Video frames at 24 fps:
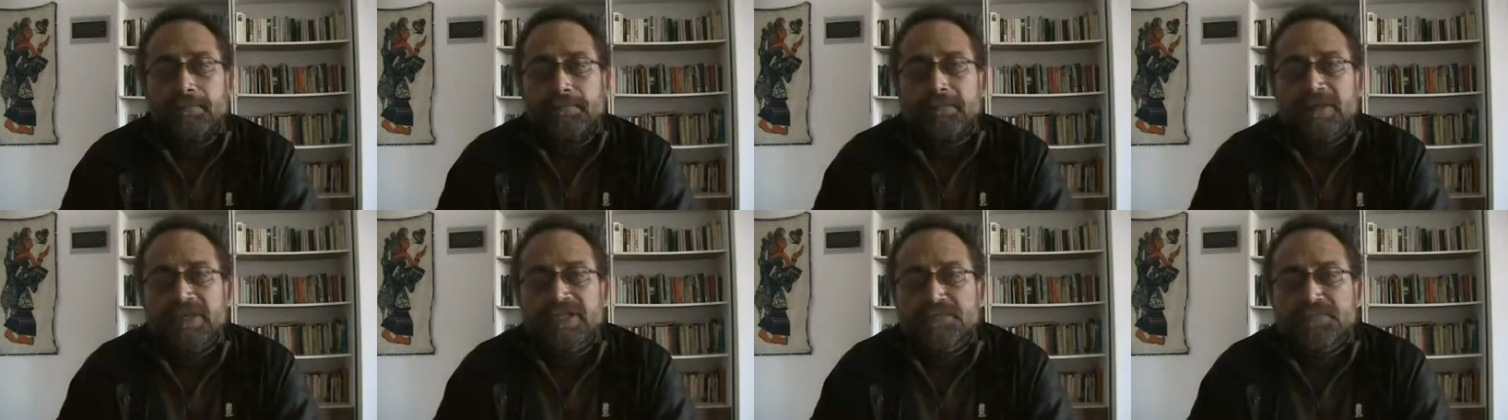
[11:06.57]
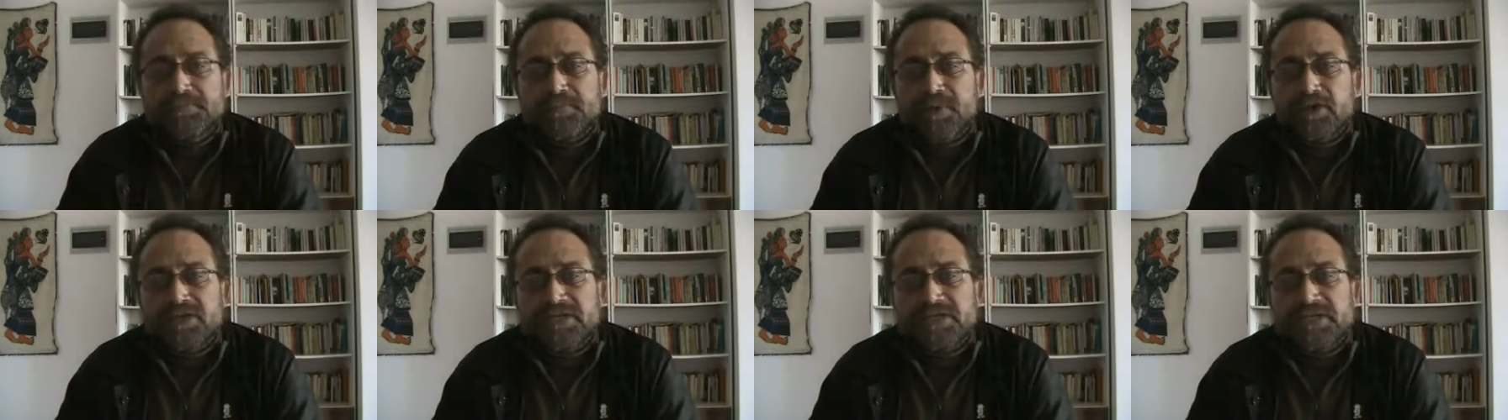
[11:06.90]
peace
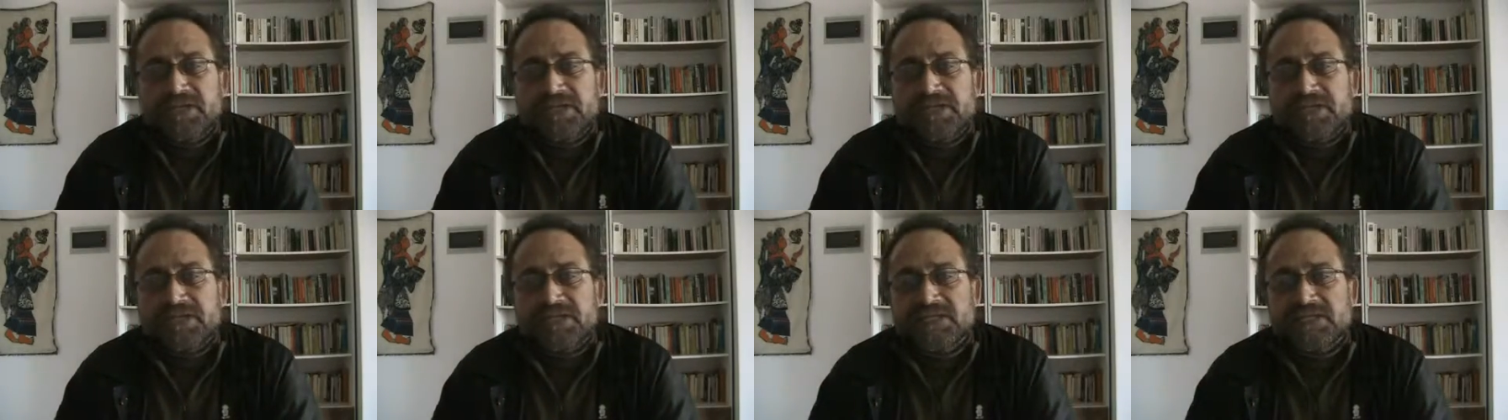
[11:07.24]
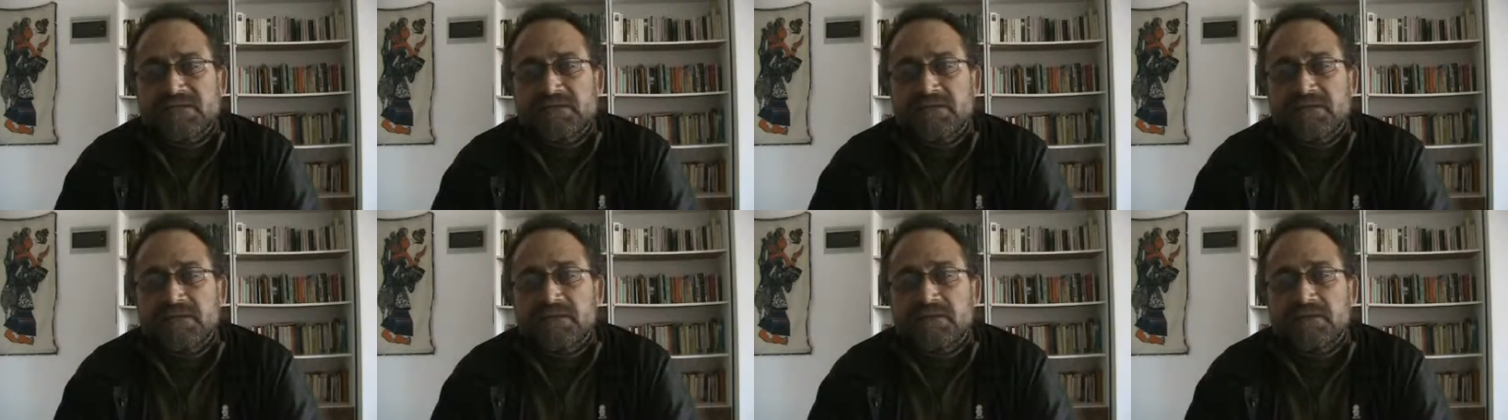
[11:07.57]

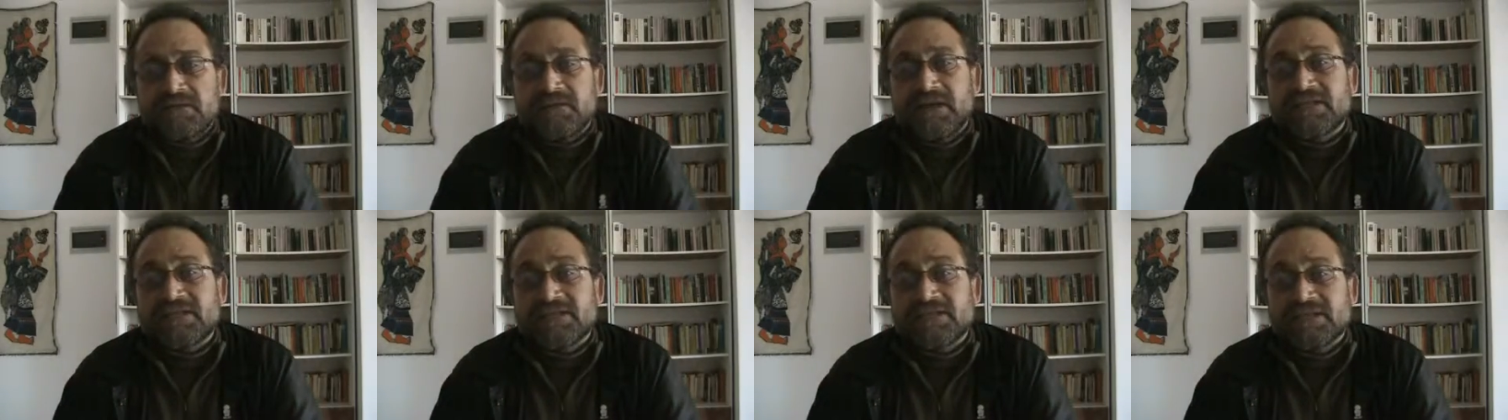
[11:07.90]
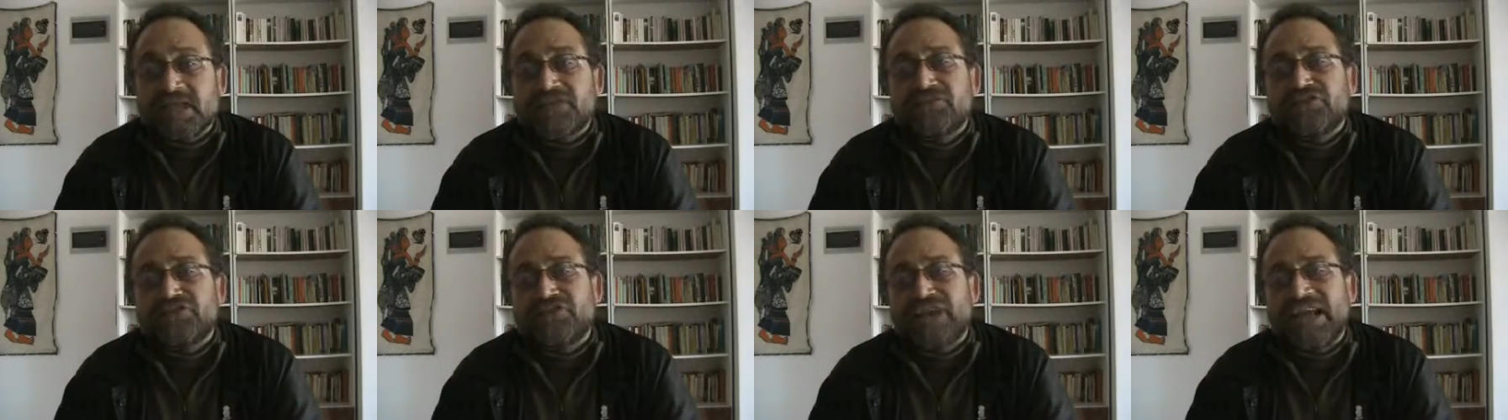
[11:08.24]
process does
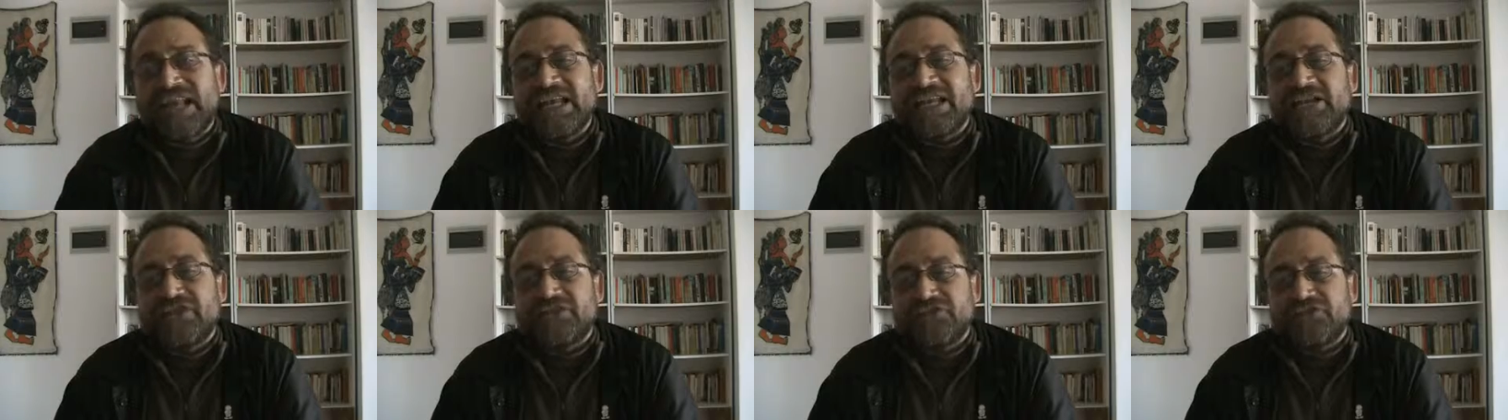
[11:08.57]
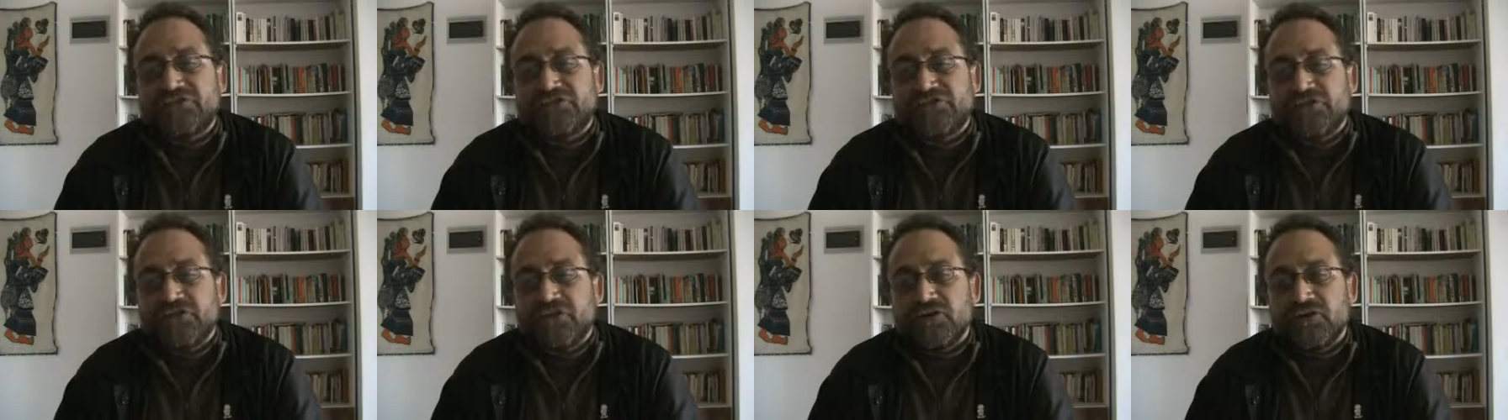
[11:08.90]
not
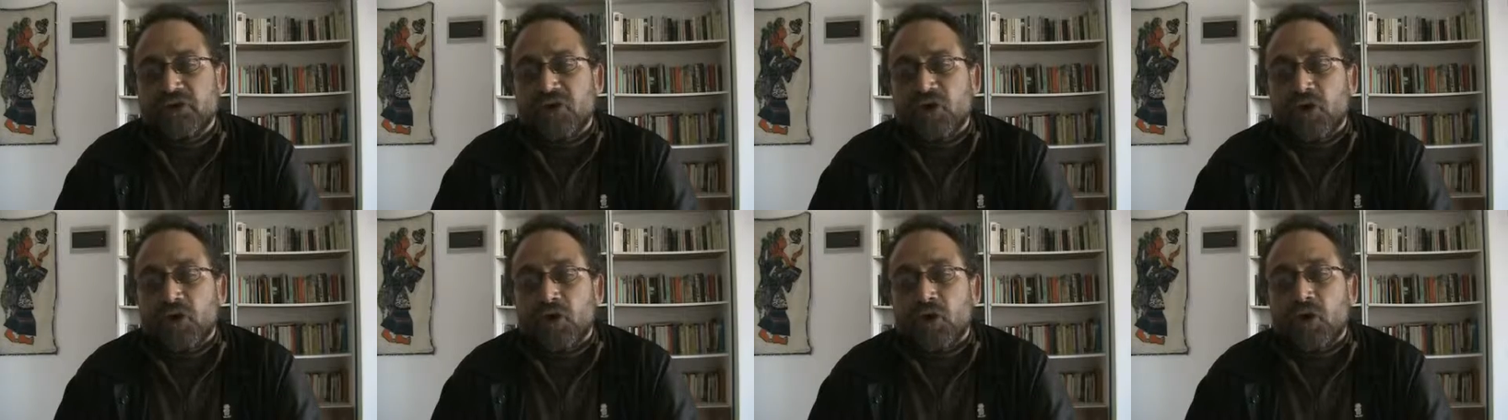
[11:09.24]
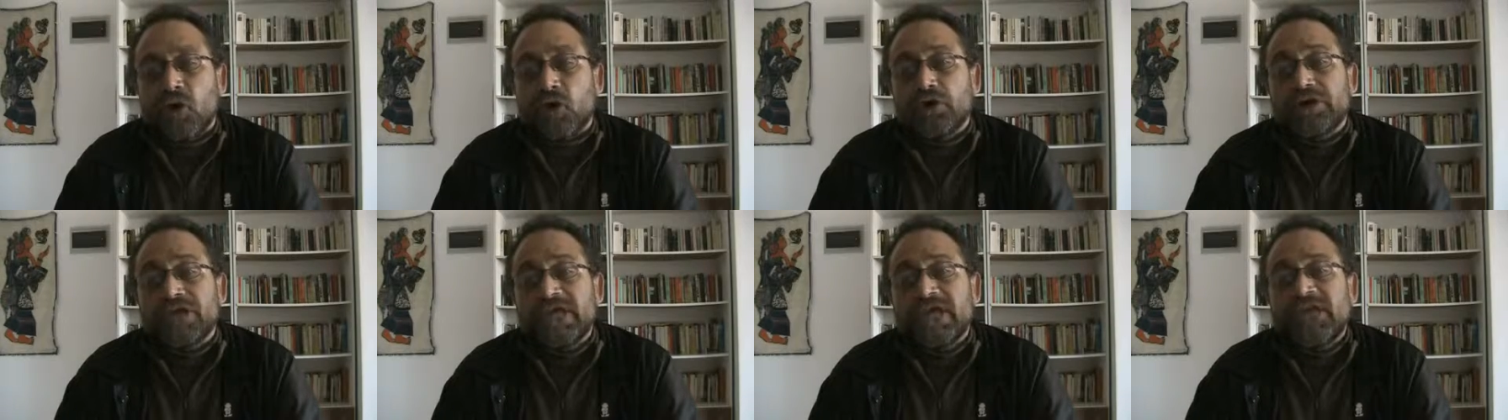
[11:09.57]
challenge
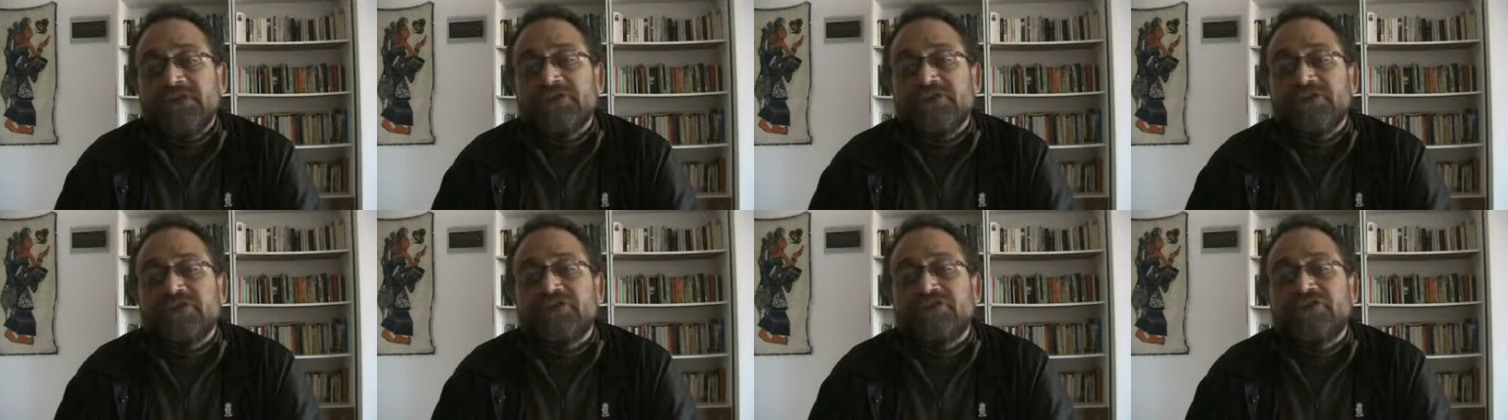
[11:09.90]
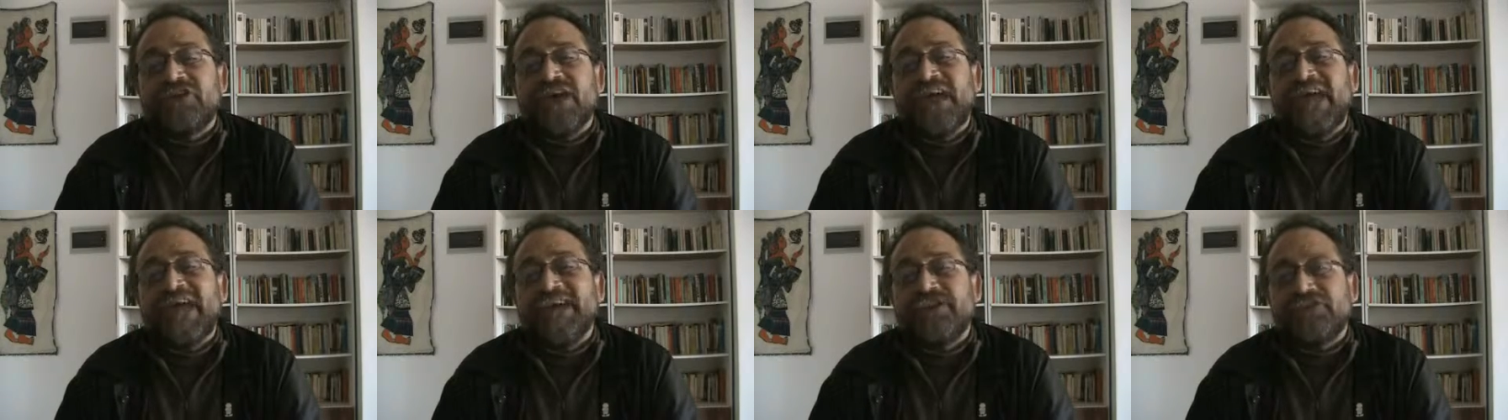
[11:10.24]
or even
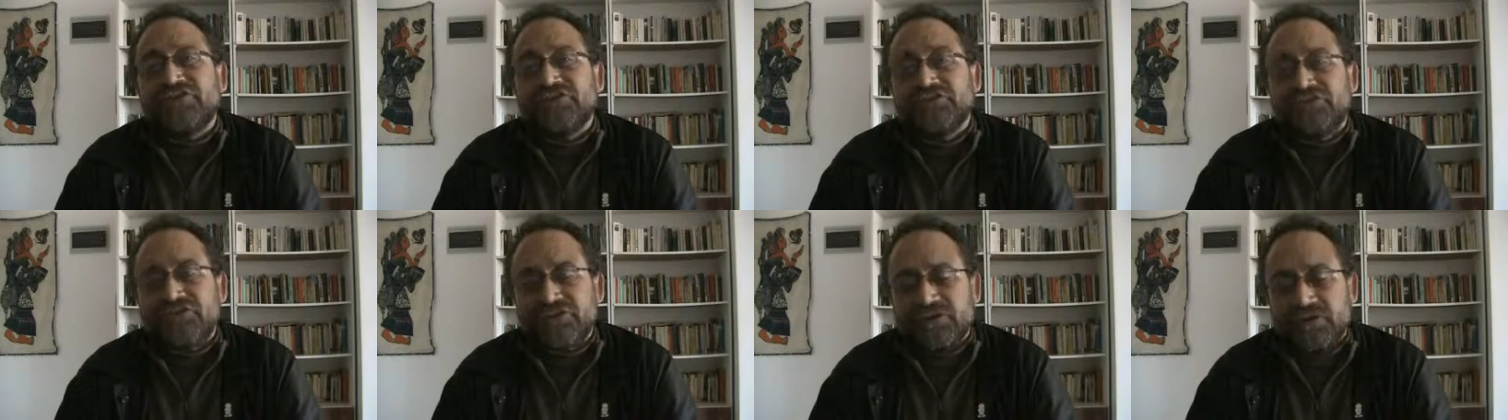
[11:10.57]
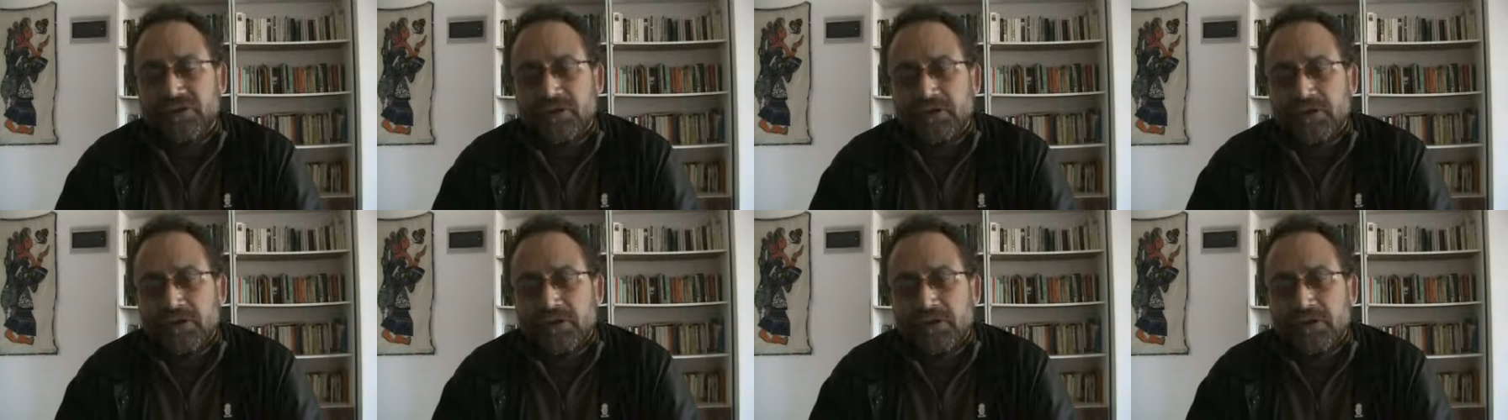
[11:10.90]
change